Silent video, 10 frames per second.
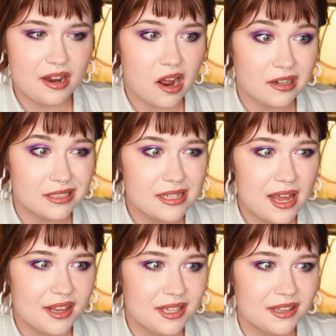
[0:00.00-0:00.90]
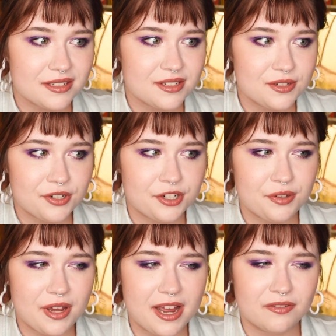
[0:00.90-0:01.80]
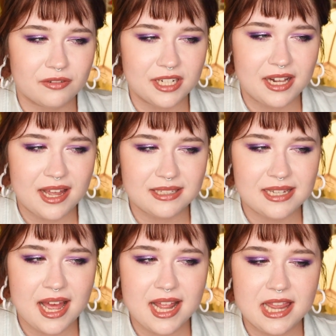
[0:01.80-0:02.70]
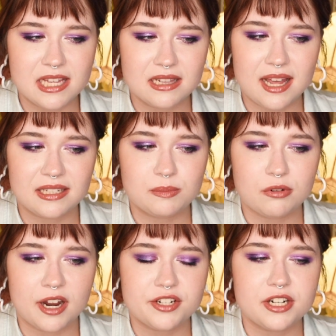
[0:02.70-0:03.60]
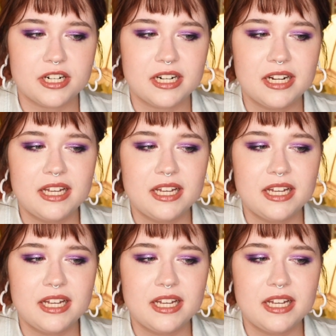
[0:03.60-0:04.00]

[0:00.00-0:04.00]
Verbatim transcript: And honestly, I think the sooner you kind of realize that, the less pressure